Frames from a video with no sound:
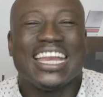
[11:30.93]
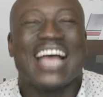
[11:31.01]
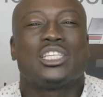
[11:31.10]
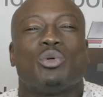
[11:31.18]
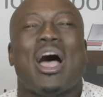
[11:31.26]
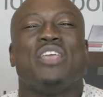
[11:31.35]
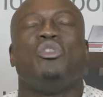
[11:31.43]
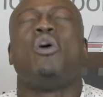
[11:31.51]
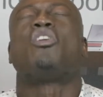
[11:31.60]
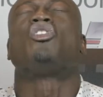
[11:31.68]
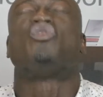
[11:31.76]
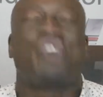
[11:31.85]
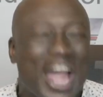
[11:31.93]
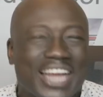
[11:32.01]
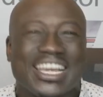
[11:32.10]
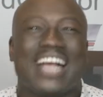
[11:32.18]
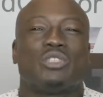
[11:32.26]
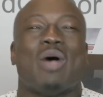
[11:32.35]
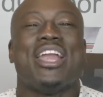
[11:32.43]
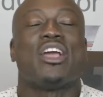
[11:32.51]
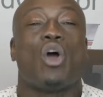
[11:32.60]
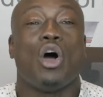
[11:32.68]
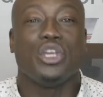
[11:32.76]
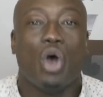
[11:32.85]
That's why you're great. That's why they
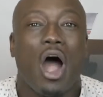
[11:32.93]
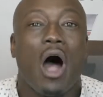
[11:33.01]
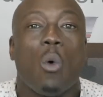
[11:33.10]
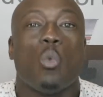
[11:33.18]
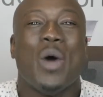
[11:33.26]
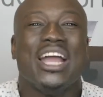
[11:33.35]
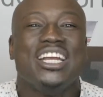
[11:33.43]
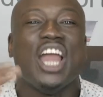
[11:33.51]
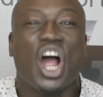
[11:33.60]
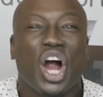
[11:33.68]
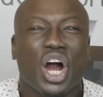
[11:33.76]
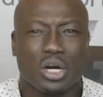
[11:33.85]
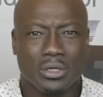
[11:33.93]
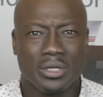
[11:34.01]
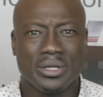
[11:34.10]
call you a winner.